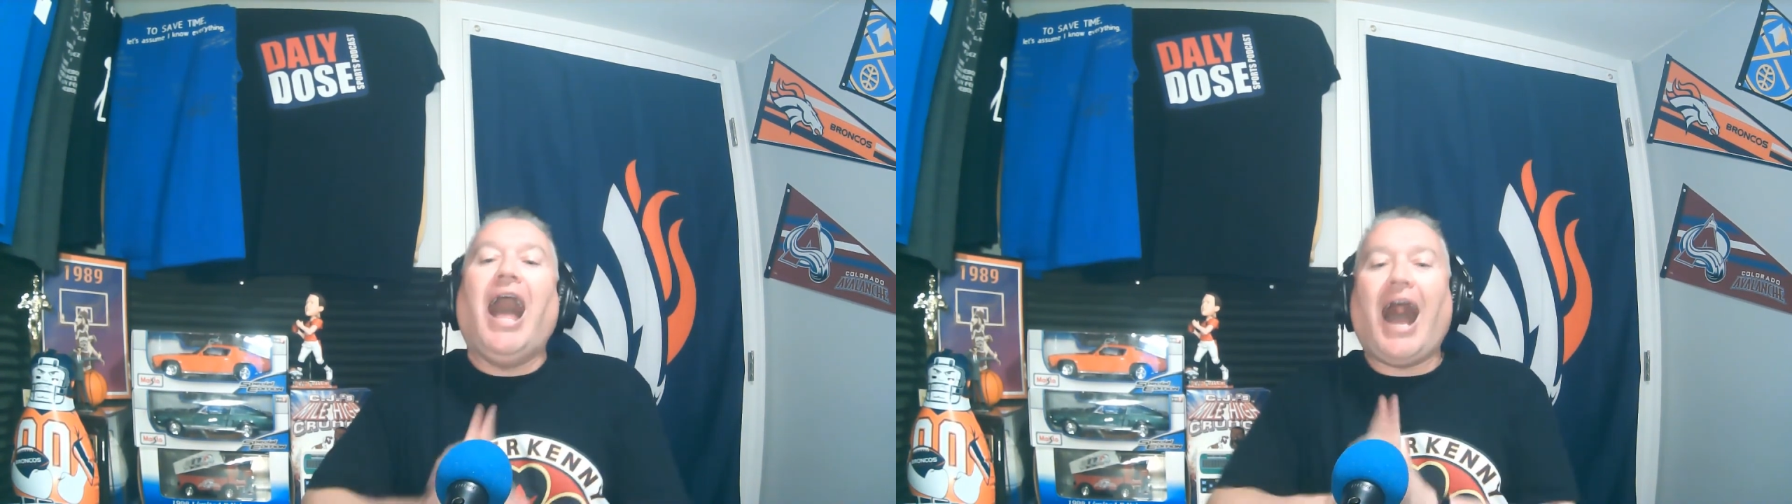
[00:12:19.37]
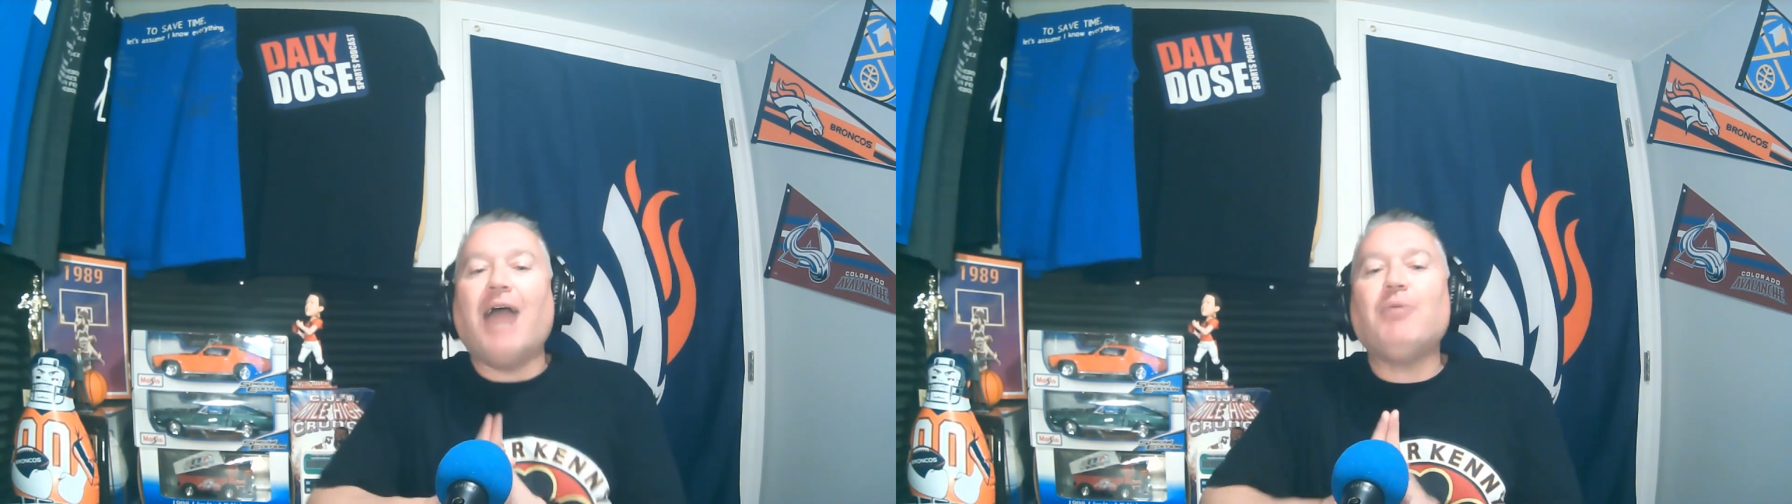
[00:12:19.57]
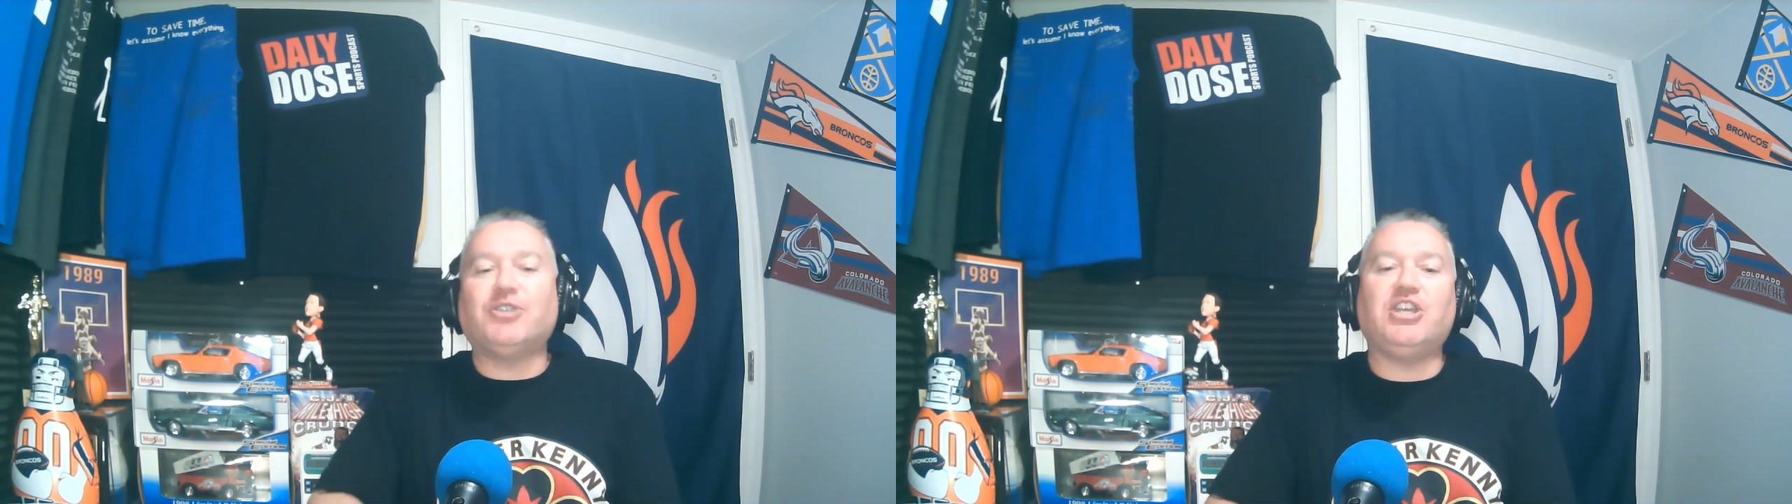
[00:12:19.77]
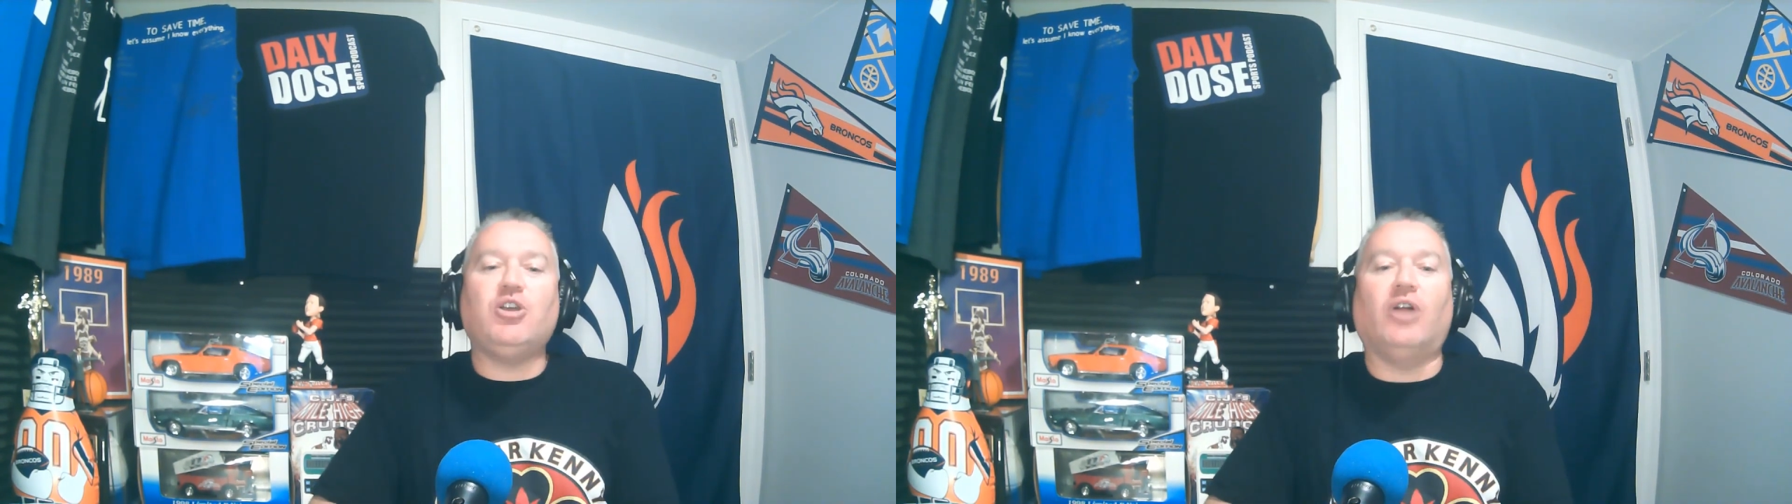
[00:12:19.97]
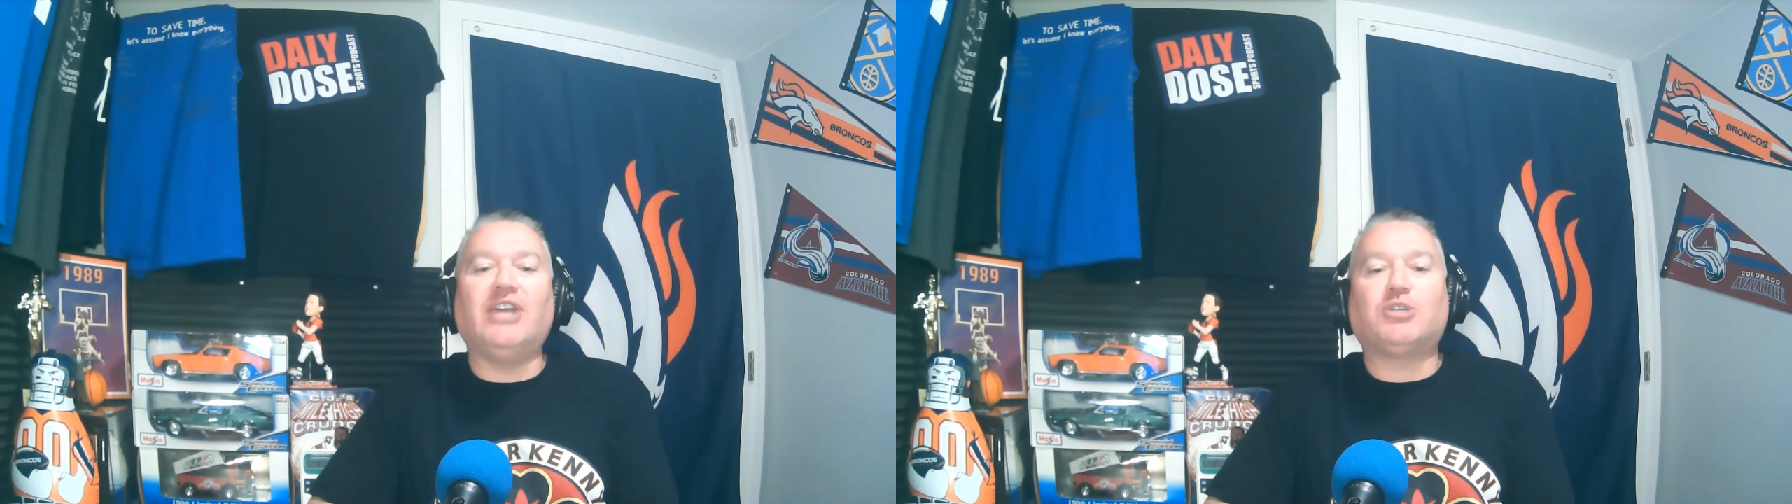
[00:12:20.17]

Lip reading: I will see you all next